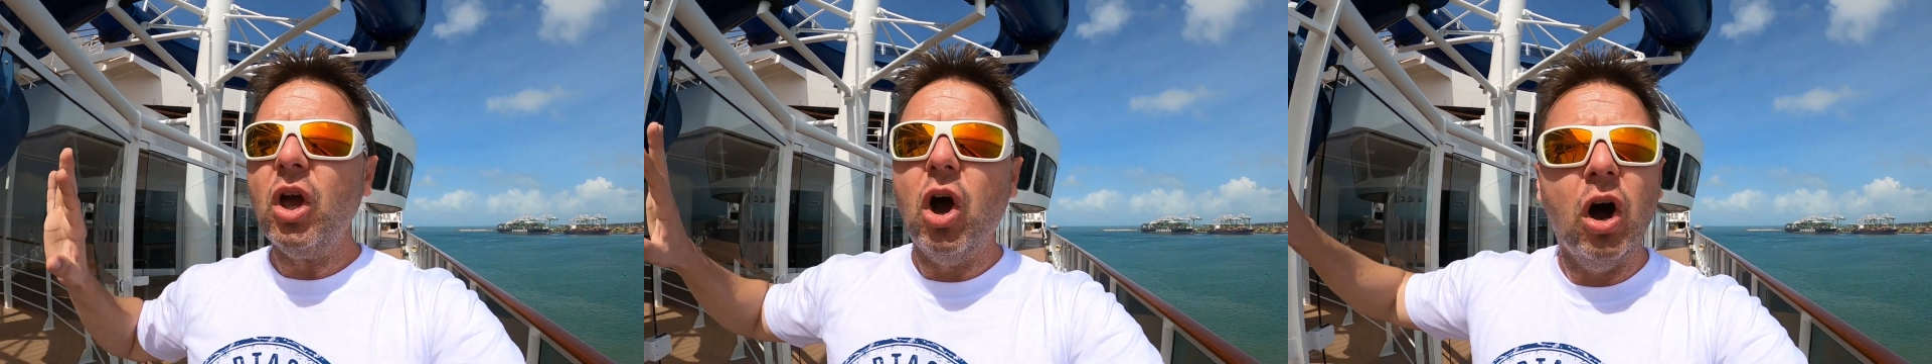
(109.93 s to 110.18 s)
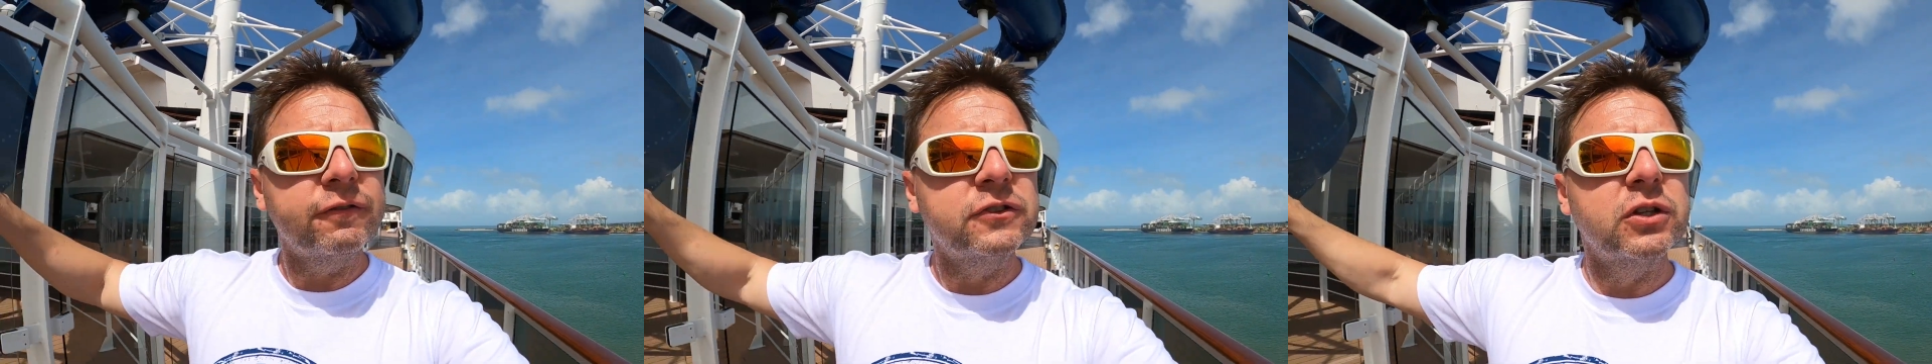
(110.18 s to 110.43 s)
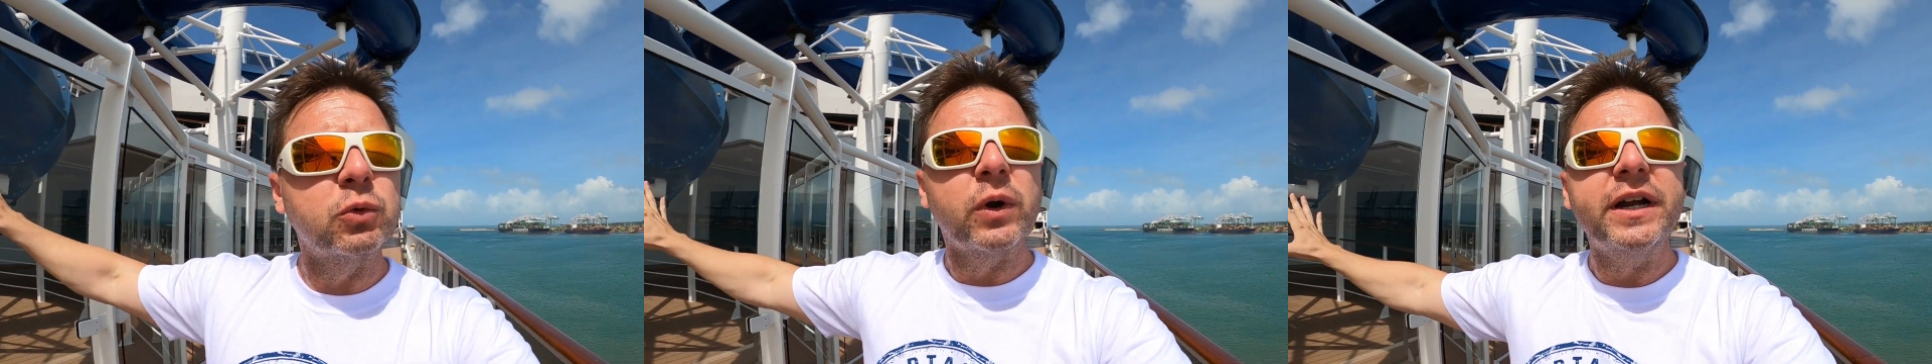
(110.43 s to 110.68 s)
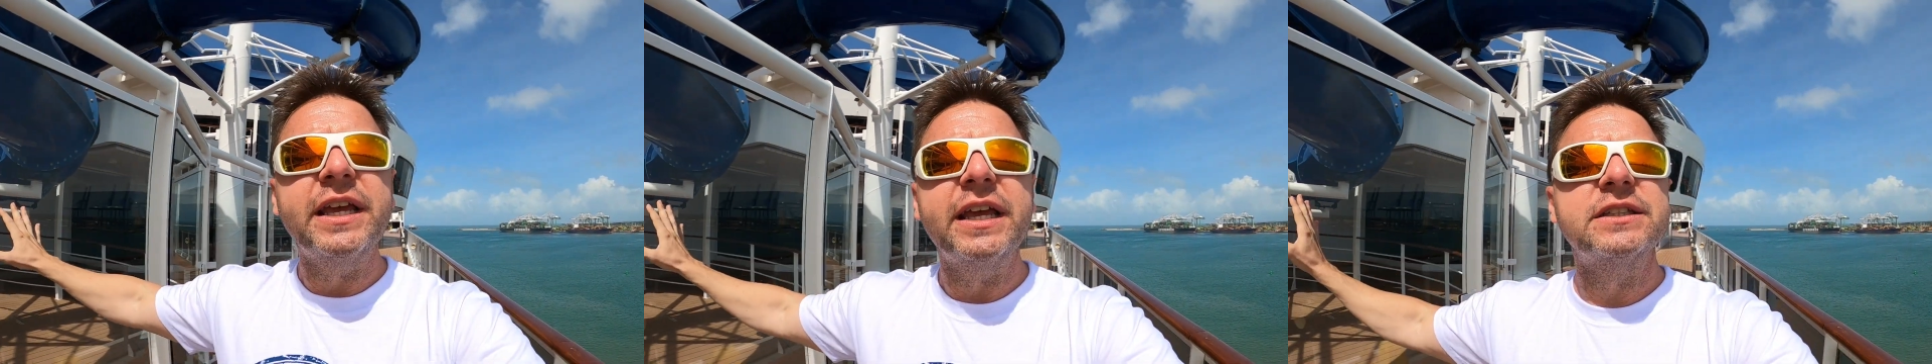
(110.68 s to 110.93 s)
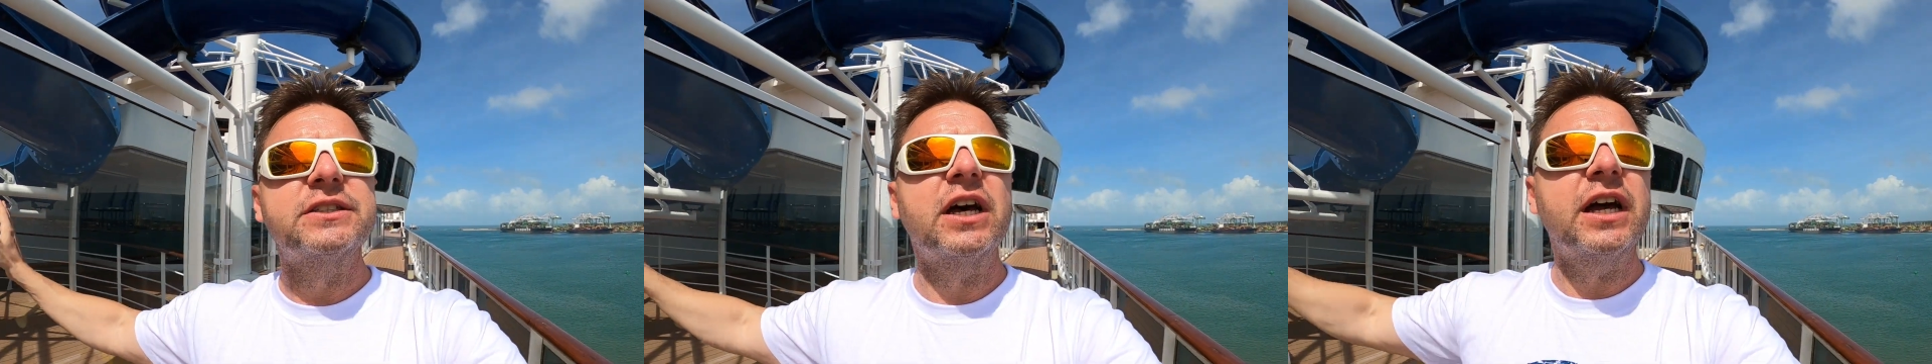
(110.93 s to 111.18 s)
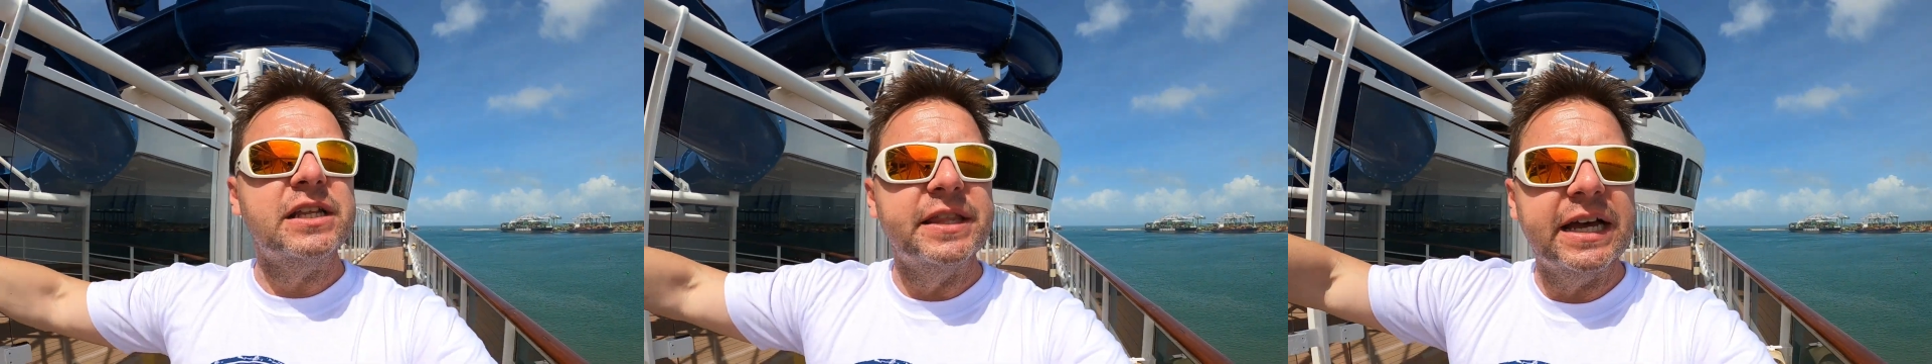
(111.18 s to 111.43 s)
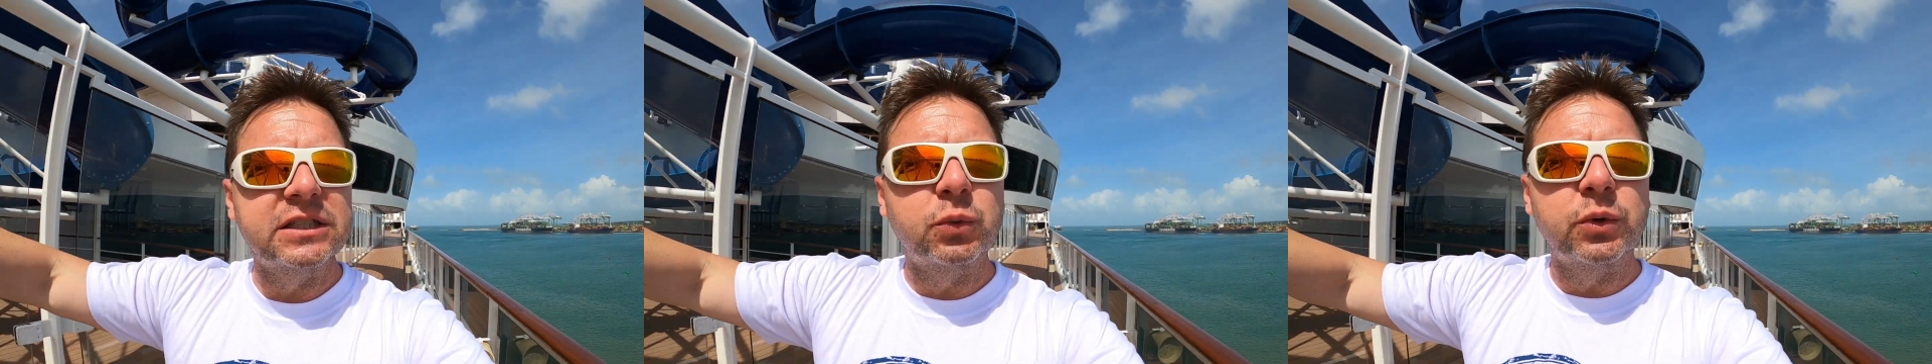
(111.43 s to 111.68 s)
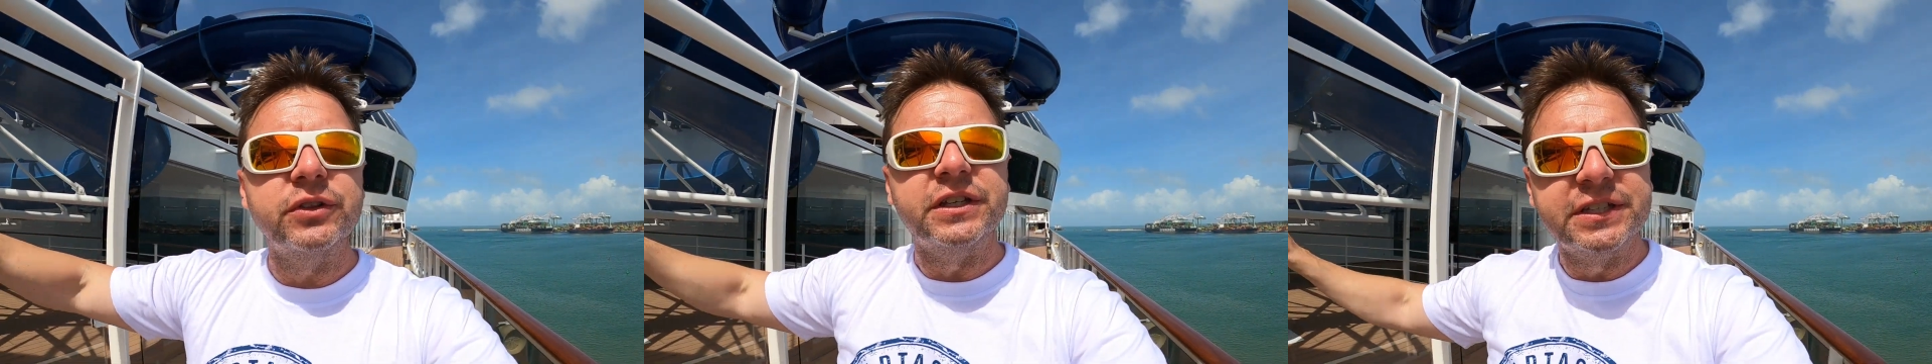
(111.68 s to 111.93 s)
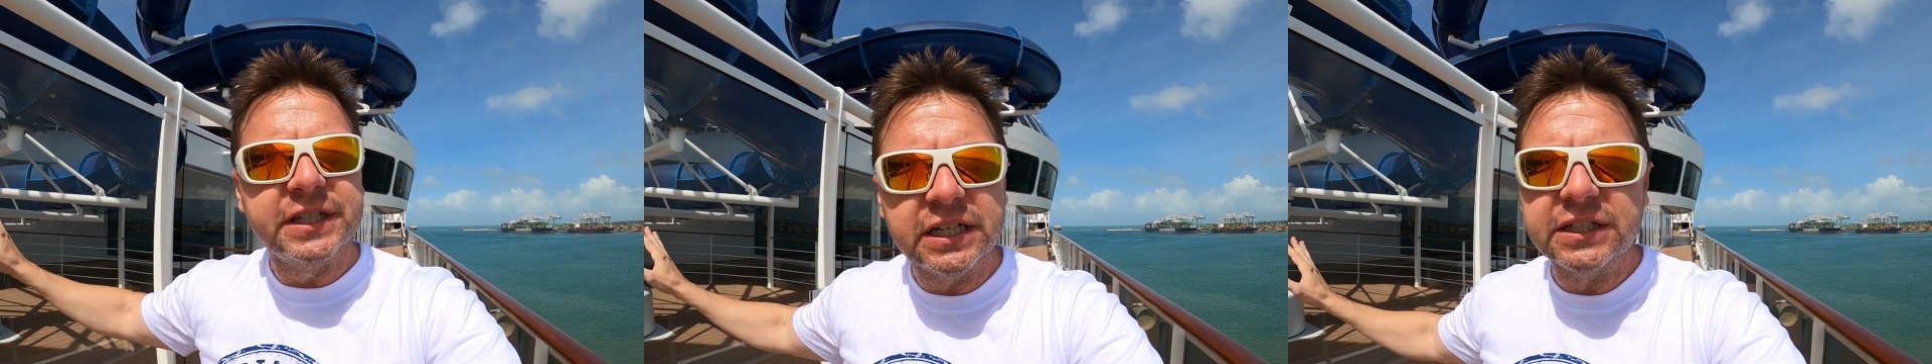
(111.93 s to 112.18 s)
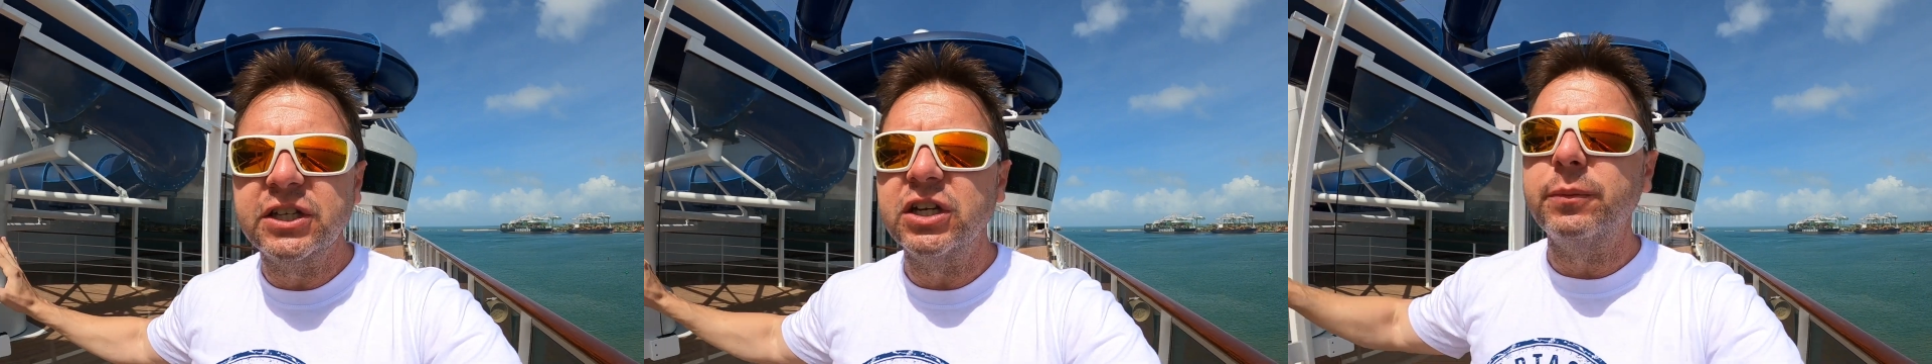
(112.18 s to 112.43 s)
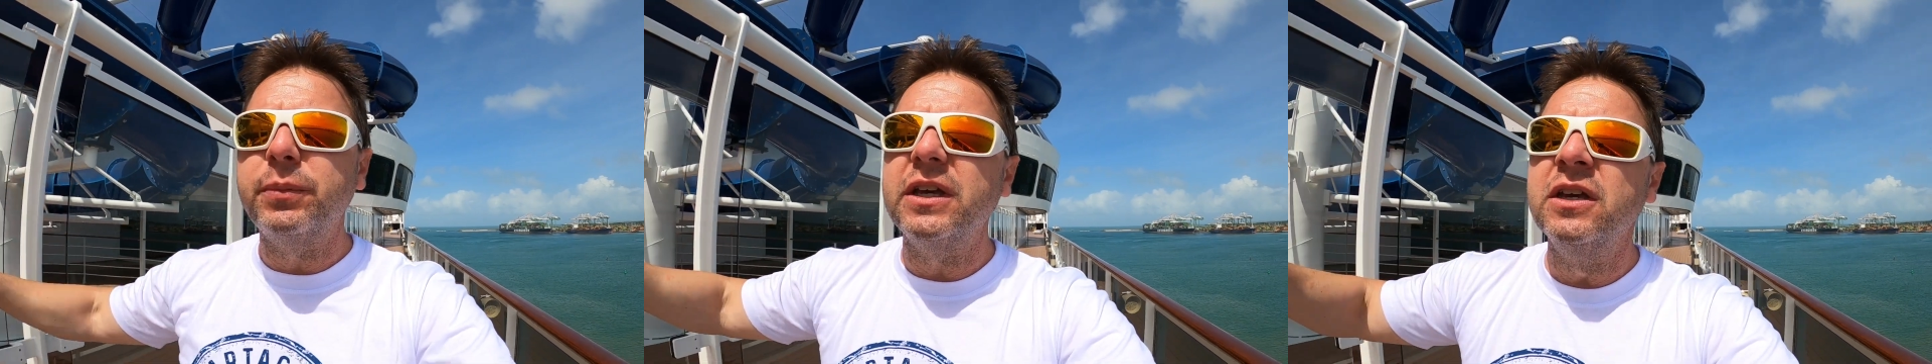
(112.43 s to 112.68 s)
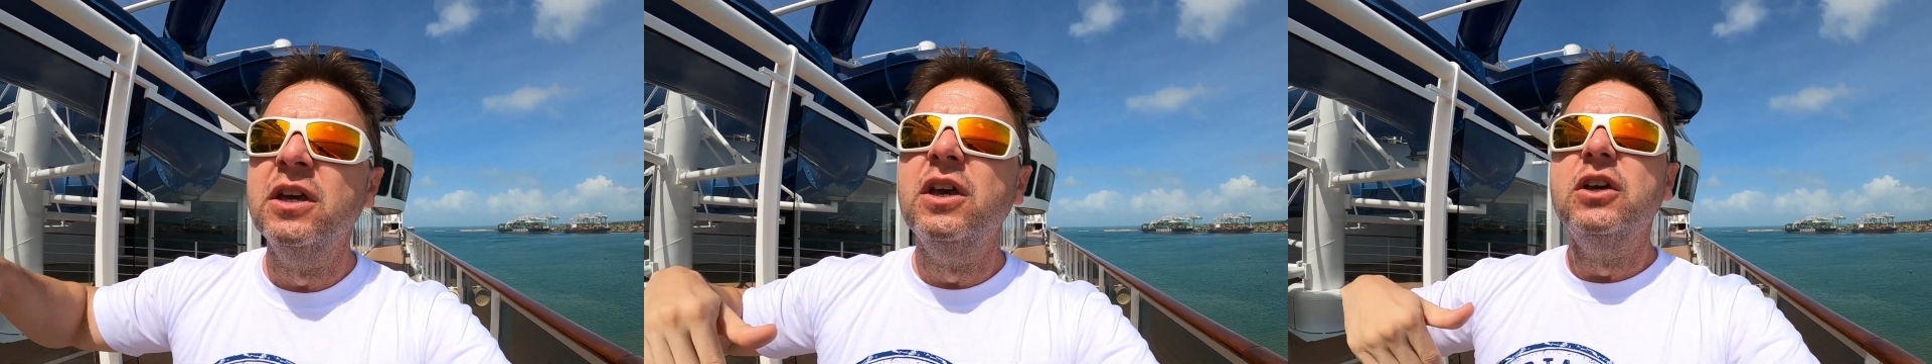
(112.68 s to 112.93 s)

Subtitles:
off to the right hand side, and that's where the city's going to be.